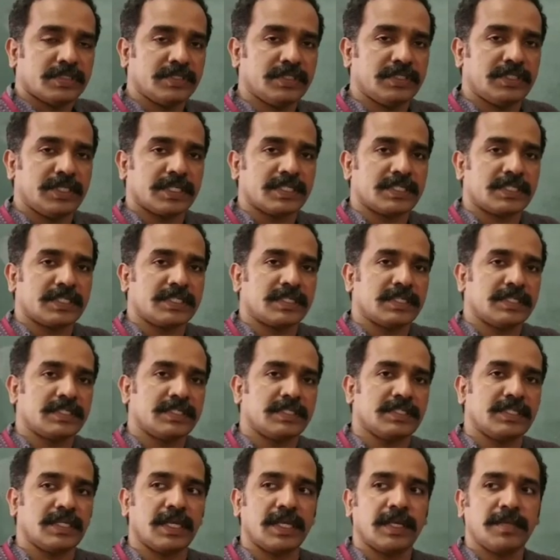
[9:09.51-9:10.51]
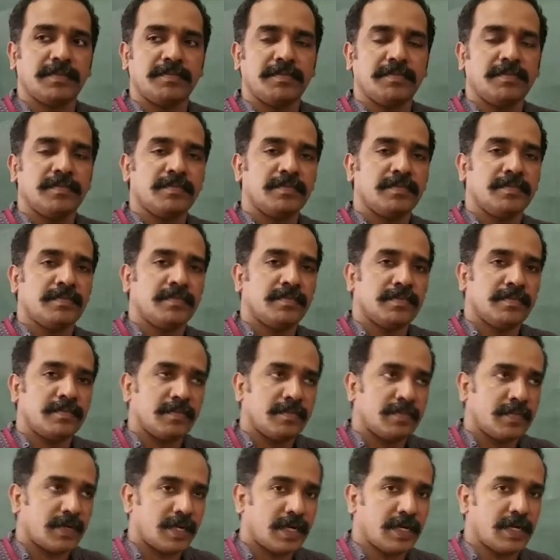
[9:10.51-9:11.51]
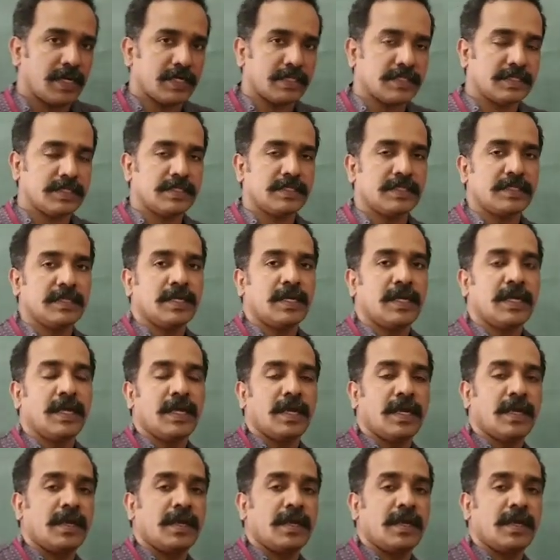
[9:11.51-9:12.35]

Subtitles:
Just the same as